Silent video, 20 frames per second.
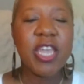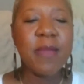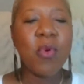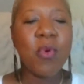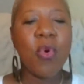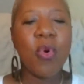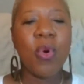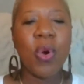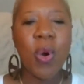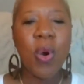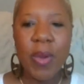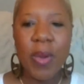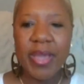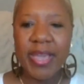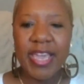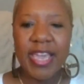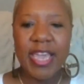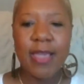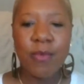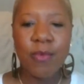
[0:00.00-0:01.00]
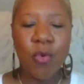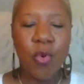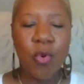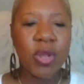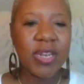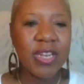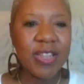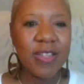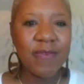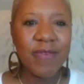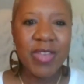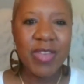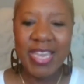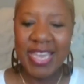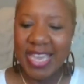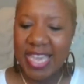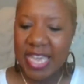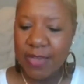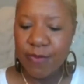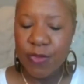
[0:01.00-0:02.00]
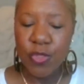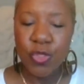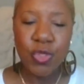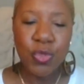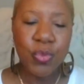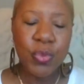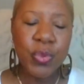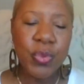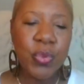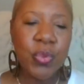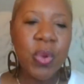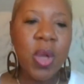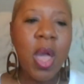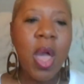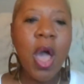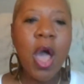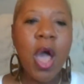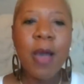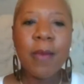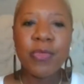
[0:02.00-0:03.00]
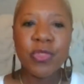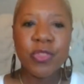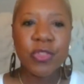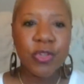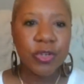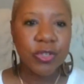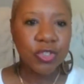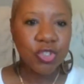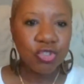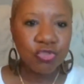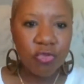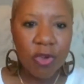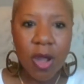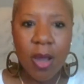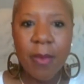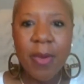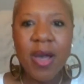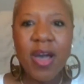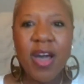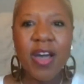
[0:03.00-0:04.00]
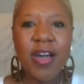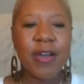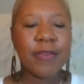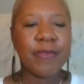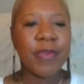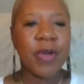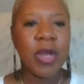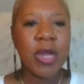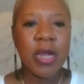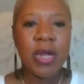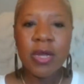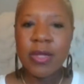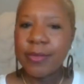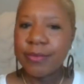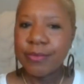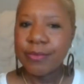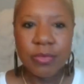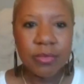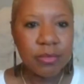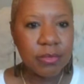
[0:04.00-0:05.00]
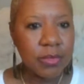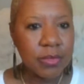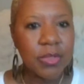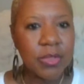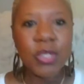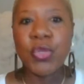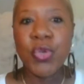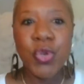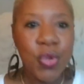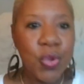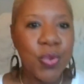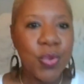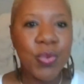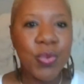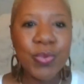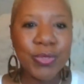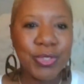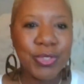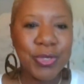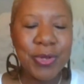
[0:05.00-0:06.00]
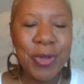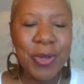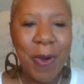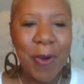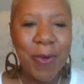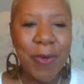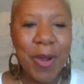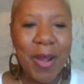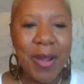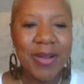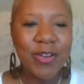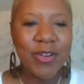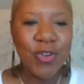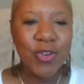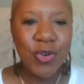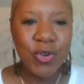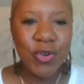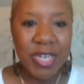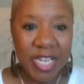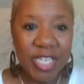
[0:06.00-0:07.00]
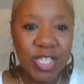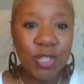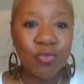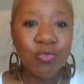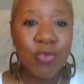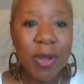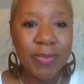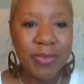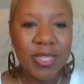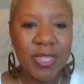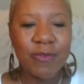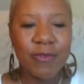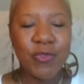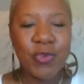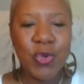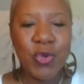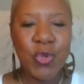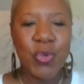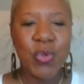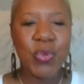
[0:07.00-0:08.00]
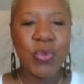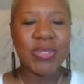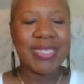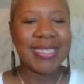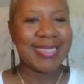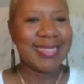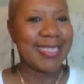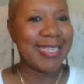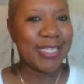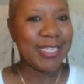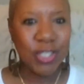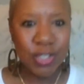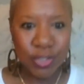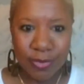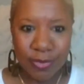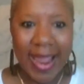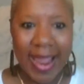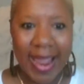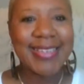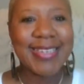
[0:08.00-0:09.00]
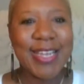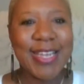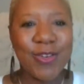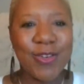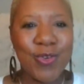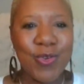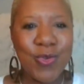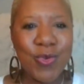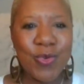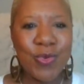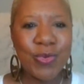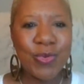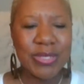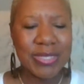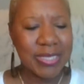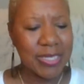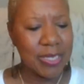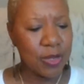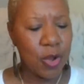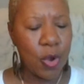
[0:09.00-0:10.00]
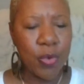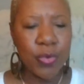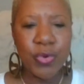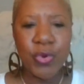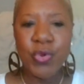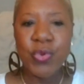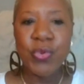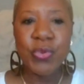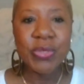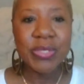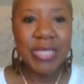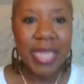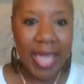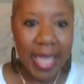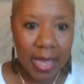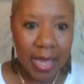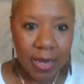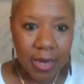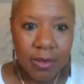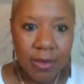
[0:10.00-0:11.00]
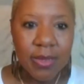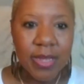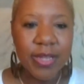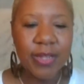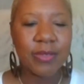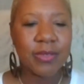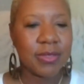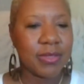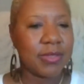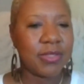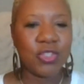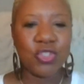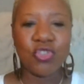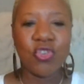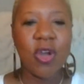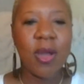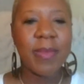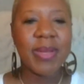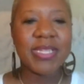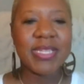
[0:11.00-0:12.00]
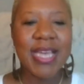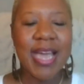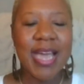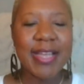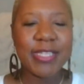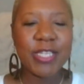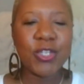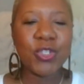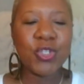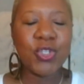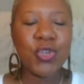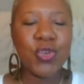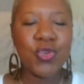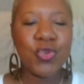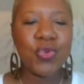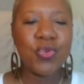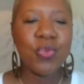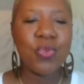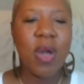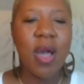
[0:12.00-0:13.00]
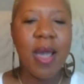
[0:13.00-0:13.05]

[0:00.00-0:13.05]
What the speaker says: on going, keep on living, even through the trauma of news, disruptive news, distracting news, news that is traumatizing to you,